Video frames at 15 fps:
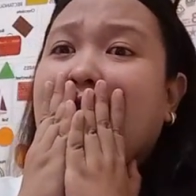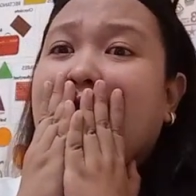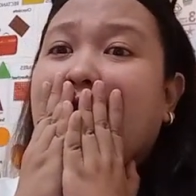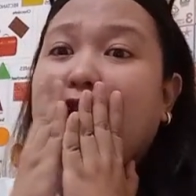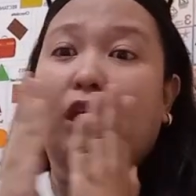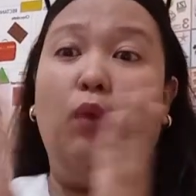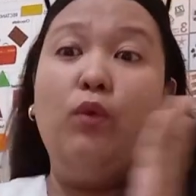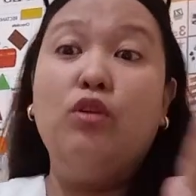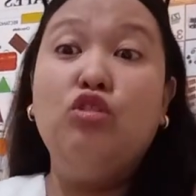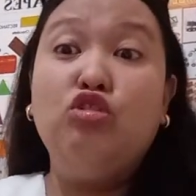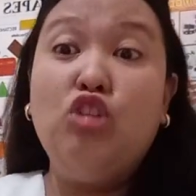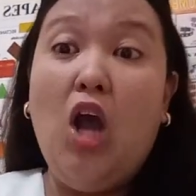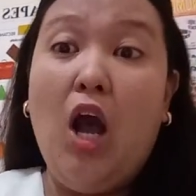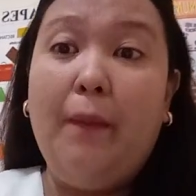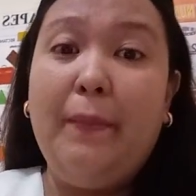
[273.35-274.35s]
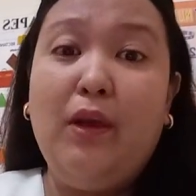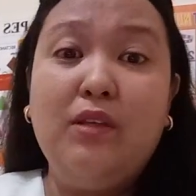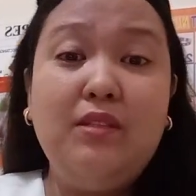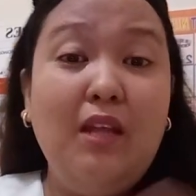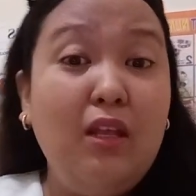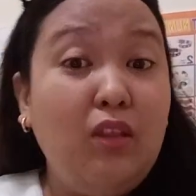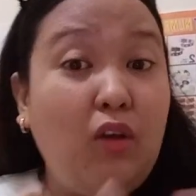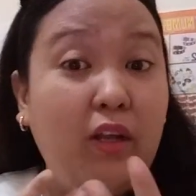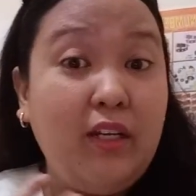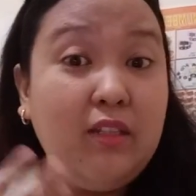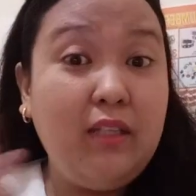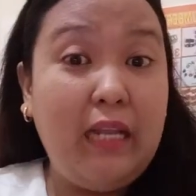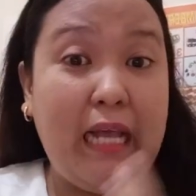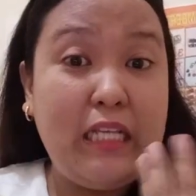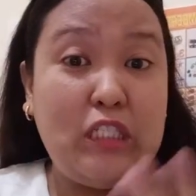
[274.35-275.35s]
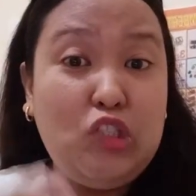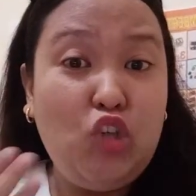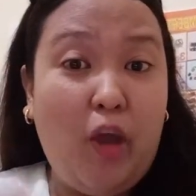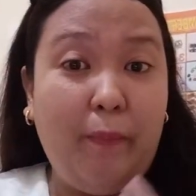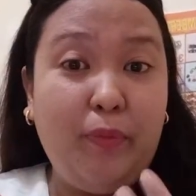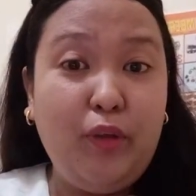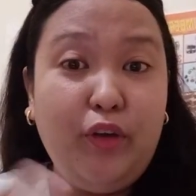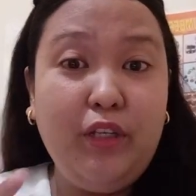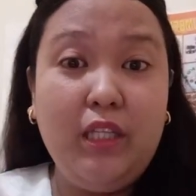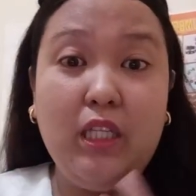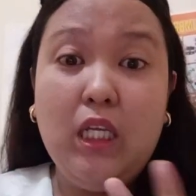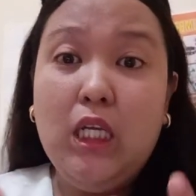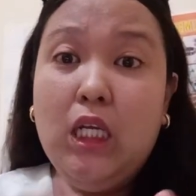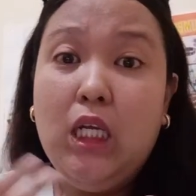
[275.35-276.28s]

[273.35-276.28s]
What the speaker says: Okay, they were shocked because they thought in the last chapter that